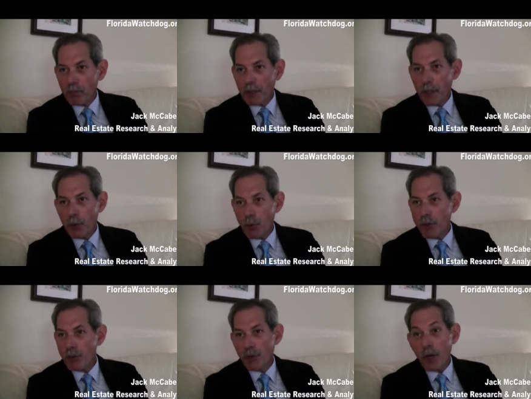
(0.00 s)
in
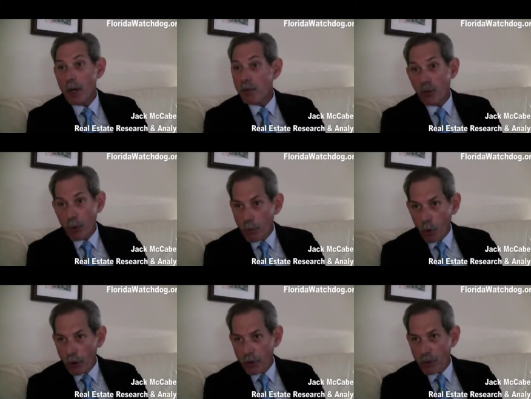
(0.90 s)
recent times for the
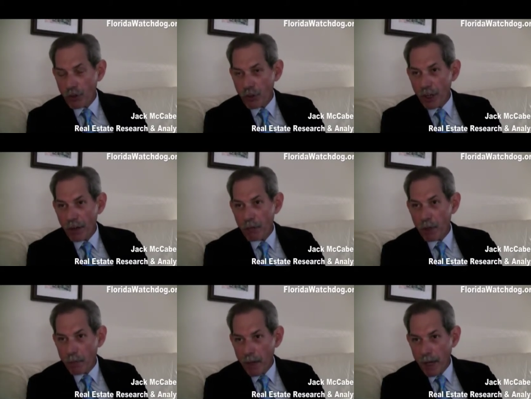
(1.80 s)
mortgages that have
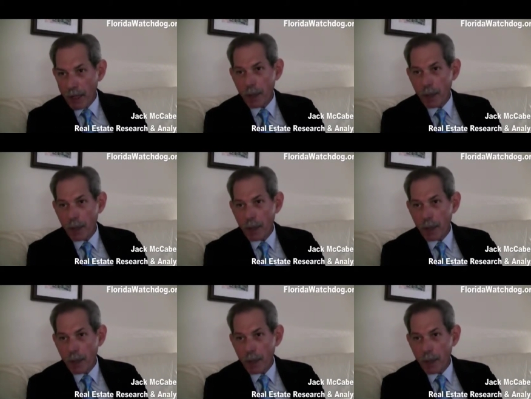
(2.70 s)
been made.